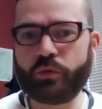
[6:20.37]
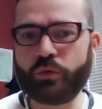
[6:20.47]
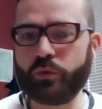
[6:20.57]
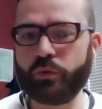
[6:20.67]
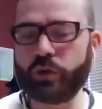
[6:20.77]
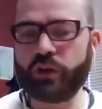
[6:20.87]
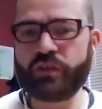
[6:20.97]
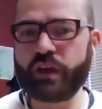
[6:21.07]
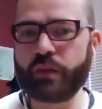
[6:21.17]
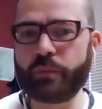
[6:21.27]
what do you
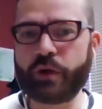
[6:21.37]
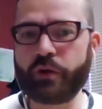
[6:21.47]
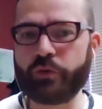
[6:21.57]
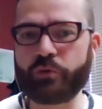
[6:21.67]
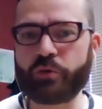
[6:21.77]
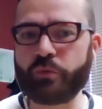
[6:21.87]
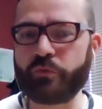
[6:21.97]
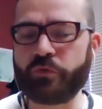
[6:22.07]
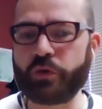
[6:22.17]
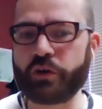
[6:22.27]
think about room
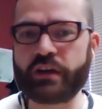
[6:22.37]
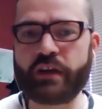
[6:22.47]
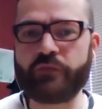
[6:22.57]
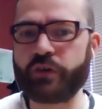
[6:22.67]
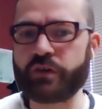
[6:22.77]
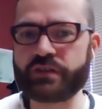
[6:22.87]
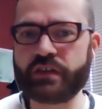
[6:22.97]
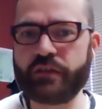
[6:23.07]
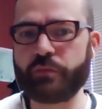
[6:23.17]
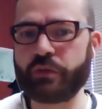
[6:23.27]
for
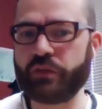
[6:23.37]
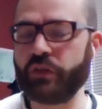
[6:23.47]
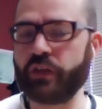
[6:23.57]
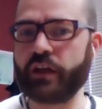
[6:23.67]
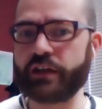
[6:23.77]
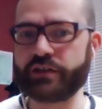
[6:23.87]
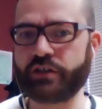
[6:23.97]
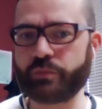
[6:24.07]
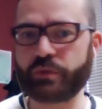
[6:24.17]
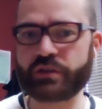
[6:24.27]
diversity from a
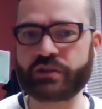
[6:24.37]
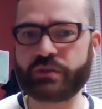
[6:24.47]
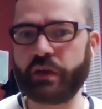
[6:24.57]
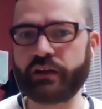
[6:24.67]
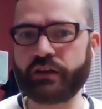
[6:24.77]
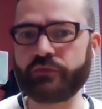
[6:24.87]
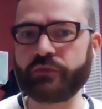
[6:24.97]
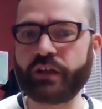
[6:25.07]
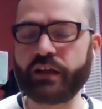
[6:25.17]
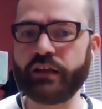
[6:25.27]
theological perspective?
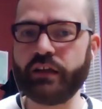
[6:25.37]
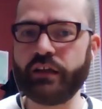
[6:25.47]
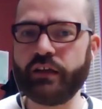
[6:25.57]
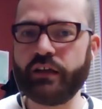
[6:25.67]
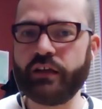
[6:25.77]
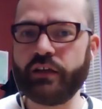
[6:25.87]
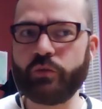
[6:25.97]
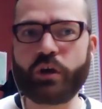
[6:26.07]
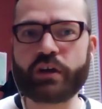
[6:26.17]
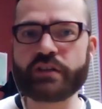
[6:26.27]
Like,
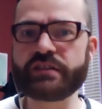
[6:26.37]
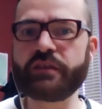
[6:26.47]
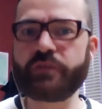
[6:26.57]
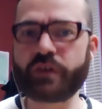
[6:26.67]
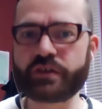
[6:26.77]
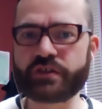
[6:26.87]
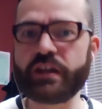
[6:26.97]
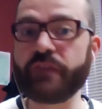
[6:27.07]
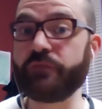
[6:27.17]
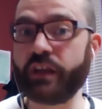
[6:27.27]
where does diversity
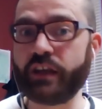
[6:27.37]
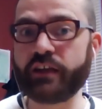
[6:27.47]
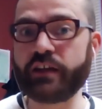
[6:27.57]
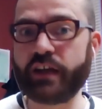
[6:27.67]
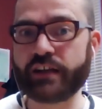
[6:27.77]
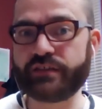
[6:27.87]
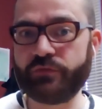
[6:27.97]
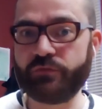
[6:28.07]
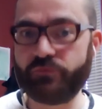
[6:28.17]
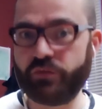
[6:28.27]
fit in God's
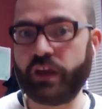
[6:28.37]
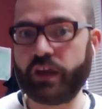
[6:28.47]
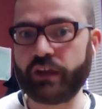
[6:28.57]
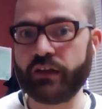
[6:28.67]
family